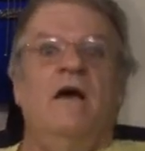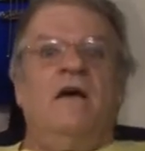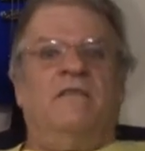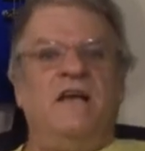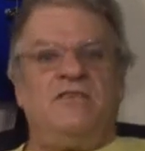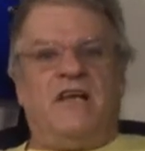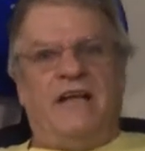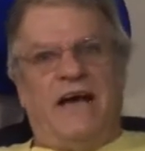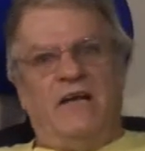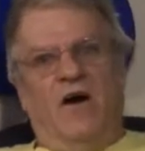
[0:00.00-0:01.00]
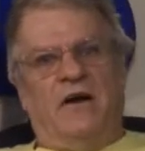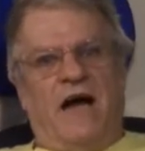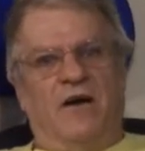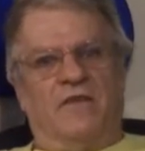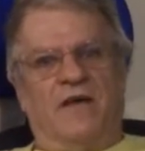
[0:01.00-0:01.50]
They skedaddle on
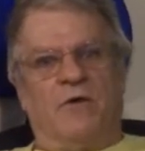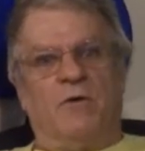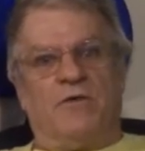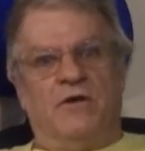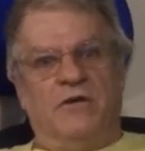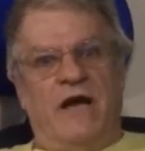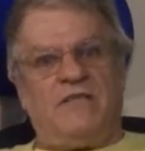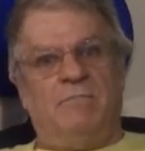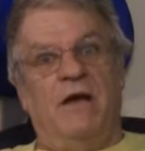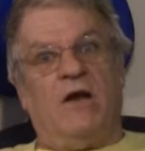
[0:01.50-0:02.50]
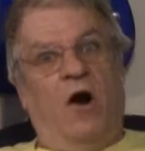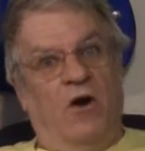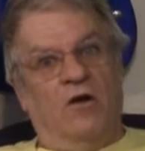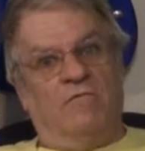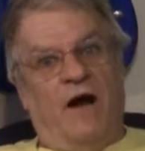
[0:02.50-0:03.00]
out of there with their nice big
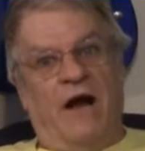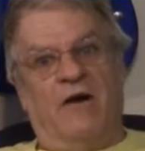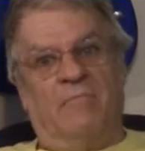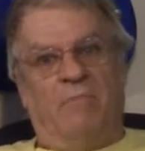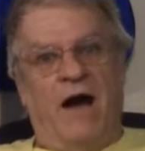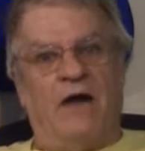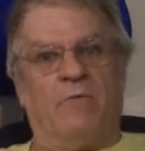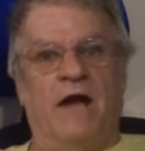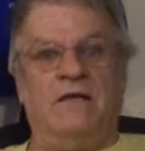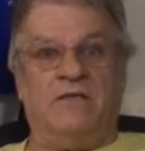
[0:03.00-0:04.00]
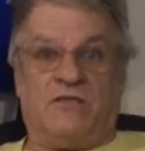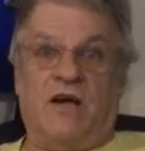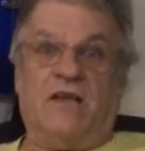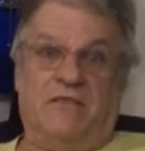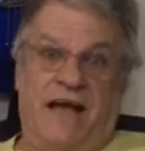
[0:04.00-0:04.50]
haul of iron pyrite and
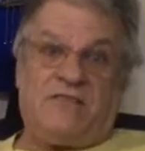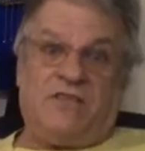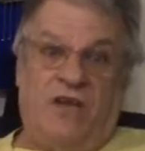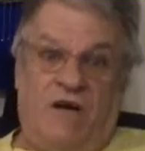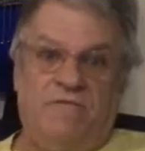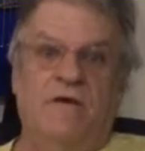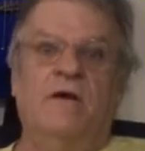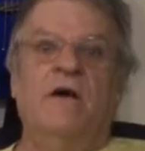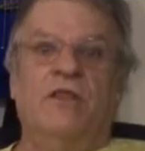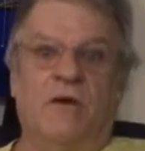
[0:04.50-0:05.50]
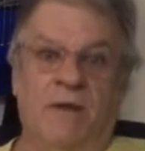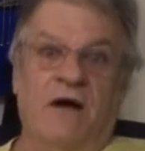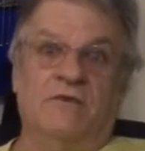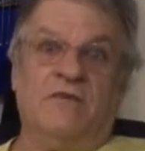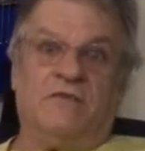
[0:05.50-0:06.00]
decide that's enough. The
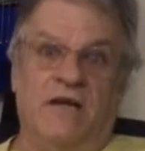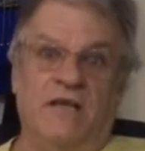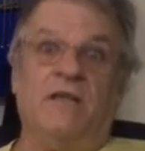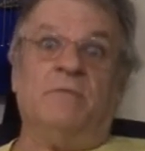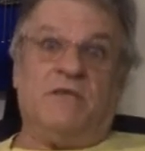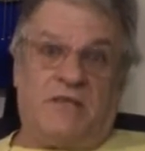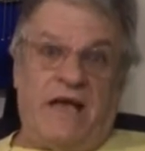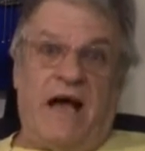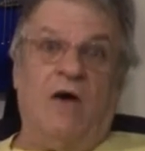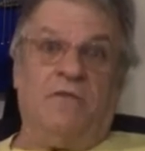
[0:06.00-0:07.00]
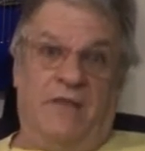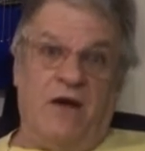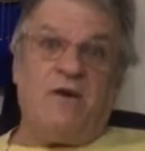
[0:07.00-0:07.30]
mountain is telling them to stay out, and they're